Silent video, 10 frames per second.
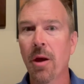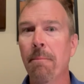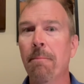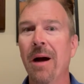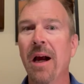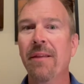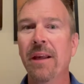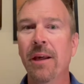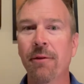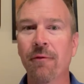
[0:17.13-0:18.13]
by
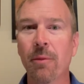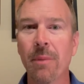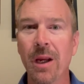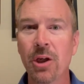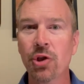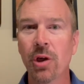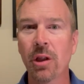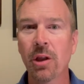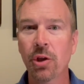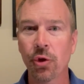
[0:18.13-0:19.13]
the
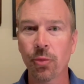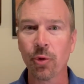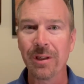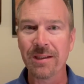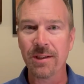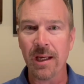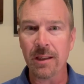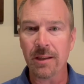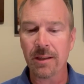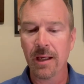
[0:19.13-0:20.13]
information you present.